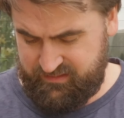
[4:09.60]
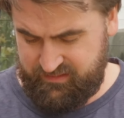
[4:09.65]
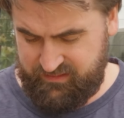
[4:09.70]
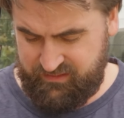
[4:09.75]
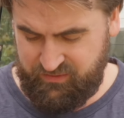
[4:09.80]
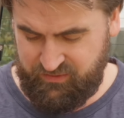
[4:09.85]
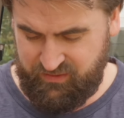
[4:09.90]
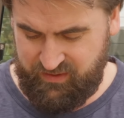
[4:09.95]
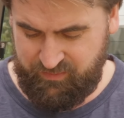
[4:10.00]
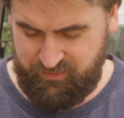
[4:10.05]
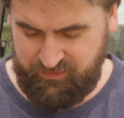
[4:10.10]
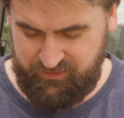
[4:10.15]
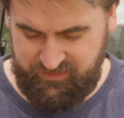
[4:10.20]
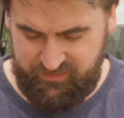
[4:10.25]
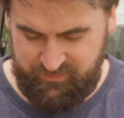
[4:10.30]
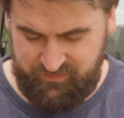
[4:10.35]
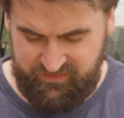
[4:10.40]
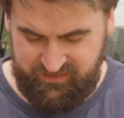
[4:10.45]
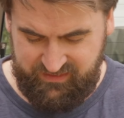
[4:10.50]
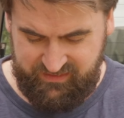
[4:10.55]
Thought I'd put
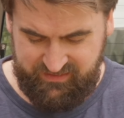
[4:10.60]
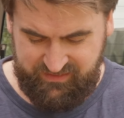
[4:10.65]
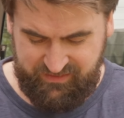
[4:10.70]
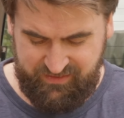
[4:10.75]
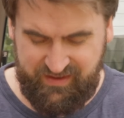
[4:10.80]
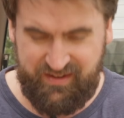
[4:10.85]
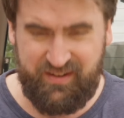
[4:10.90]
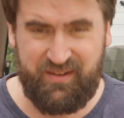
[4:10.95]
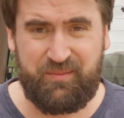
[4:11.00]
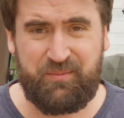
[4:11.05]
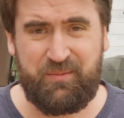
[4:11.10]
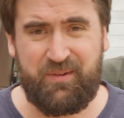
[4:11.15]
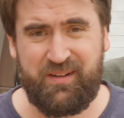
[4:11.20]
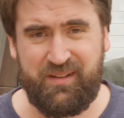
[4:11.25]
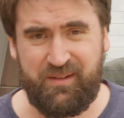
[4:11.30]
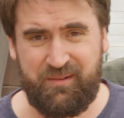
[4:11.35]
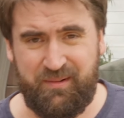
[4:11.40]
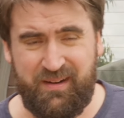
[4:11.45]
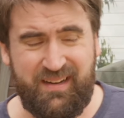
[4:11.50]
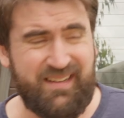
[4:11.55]
some sunscreen on
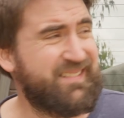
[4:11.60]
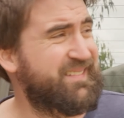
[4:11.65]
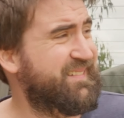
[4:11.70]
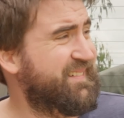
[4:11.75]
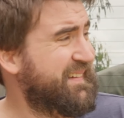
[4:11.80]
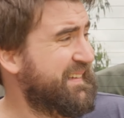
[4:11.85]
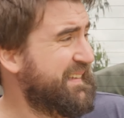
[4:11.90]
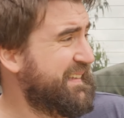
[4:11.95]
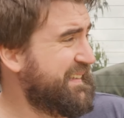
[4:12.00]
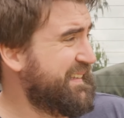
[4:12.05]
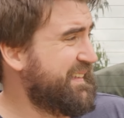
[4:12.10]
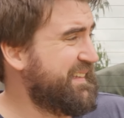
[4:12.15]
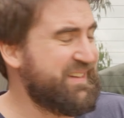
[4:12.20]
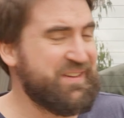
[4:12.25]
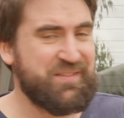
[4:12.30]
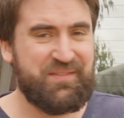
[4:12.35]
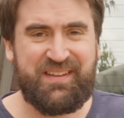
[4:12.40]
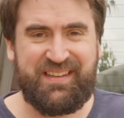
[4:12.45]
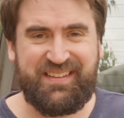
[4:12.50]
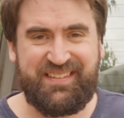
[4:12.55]
while I wait.
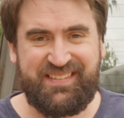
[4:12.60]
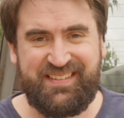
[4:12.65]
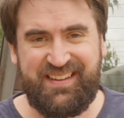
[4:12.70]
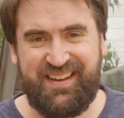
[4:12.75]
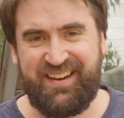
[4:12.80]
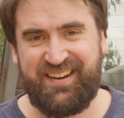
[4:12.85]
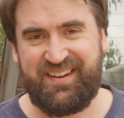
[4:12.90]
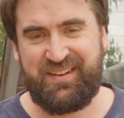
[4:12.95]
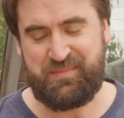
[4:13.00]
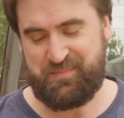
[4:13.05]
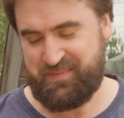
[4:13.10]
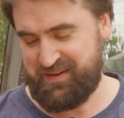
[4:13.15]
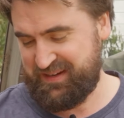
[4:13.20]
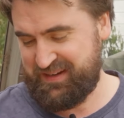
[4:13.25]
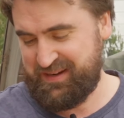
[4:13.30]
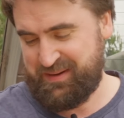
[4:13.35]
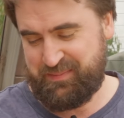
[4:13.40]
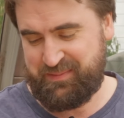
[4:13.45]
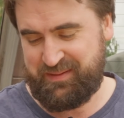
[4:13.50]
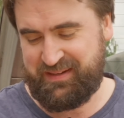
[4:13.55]
UV's starting to
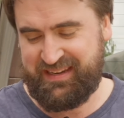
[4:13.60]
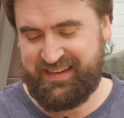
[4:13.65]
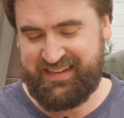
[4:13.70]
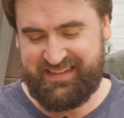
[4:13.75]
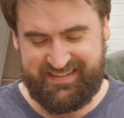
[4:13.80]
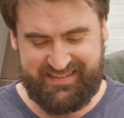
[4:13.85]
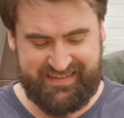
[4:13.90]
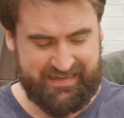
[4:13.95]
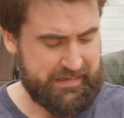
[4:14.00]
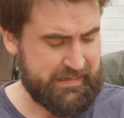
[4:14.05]
pick up again.